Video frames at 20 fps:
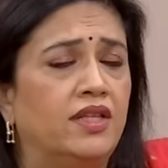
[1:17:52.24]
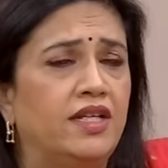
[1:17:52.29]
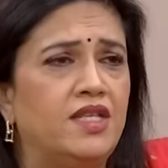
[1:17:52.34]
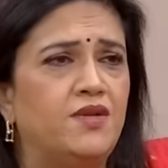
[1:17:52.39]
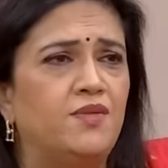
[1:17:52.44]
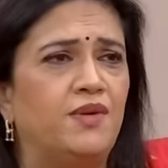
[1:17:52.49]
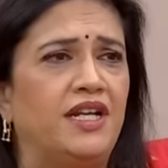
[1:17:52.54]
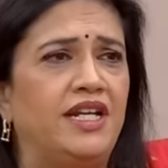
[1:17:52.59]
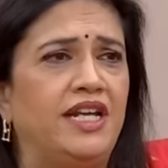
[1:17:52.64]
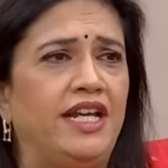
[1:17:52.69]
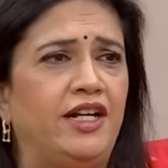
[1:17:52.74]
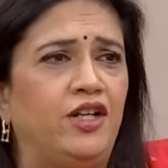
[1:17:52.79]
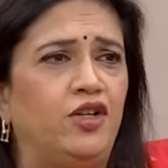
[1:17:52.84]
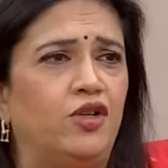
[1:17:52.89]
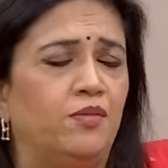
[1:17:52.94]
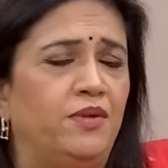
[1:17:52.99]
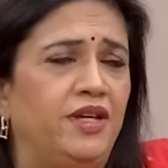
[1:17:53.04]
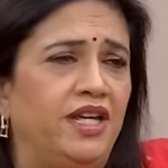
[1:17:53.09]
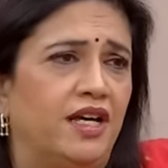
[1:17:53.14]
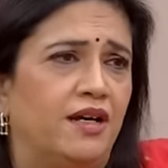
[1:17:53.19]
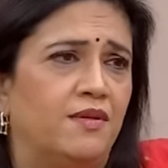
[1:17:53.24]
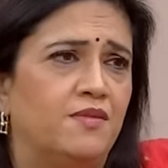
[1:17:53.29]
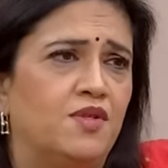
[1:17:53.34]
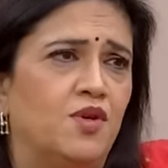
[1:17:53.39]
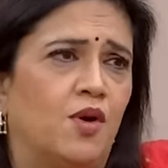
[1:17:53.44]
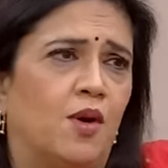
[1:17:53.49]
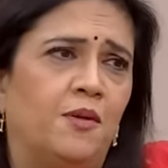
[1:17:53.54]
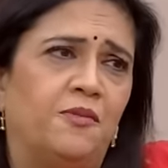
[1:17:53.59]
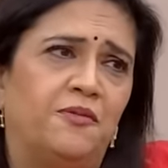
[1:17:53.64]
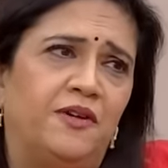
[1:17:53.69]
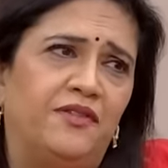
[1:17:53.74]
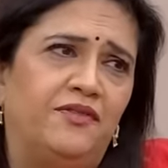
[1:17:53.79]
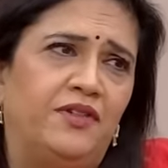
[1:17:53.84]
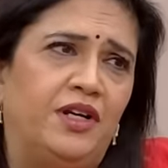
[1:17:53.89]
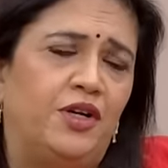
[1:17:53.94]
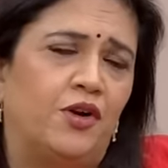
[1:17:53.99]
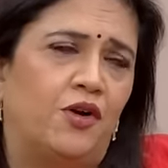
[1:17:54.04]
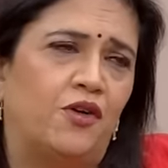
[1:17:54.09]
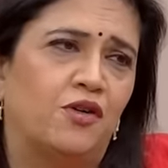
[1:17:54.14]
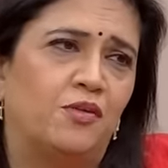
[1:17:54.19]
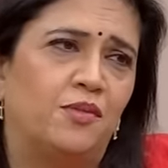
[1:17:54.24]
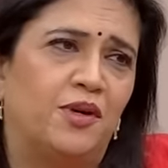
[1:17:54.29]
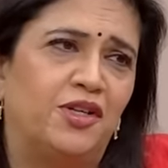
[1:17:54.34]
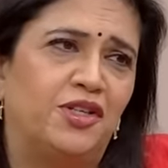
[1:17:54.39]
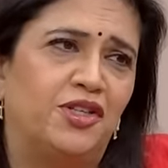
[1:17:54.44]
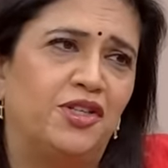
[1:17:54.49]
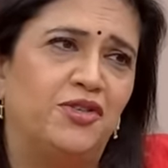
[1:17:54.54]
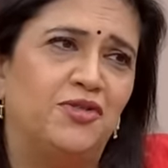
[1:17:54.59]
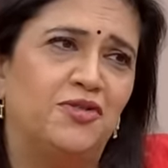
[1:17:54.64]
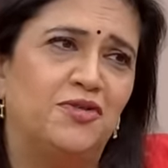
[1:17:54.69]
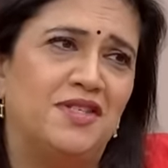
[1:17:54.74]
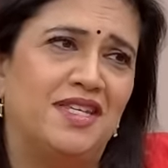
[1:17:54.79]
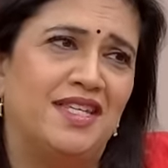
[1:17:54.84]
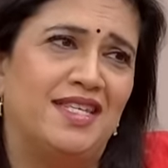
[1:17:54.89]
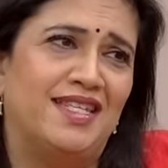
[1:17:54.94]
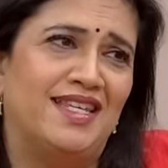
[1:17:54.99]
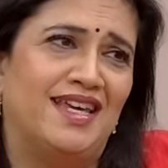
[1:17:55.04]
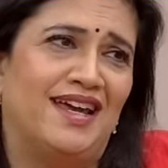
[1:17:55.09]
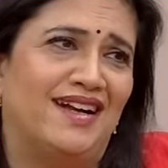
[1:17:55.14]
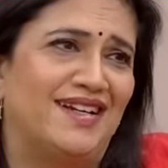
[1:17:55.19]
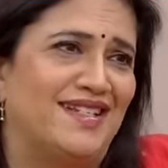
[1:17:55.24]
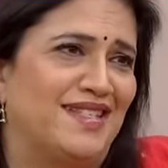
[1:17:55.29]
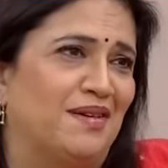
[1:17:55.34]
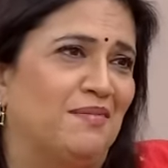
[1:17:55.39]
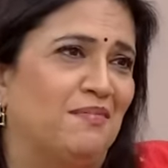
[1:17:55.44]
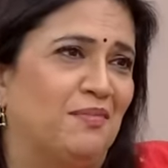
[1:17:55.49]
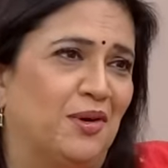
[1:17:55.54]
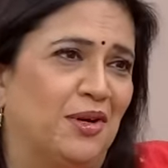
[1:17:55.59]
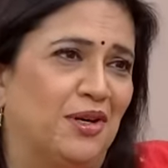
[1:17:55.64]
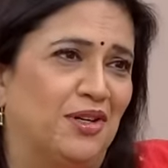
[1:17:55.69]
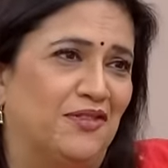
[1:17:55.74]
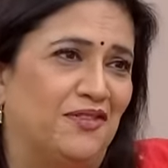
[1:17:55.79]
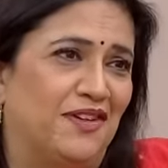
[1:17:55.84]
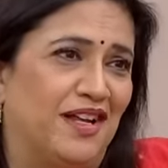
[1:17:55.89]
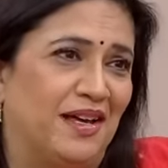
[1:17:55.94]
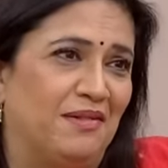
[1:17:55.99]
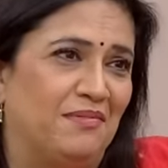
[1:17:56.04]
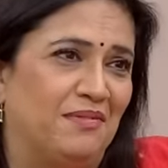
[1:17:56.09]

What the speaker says: this will need to be absorbed when we talk about the UCC at some point of time.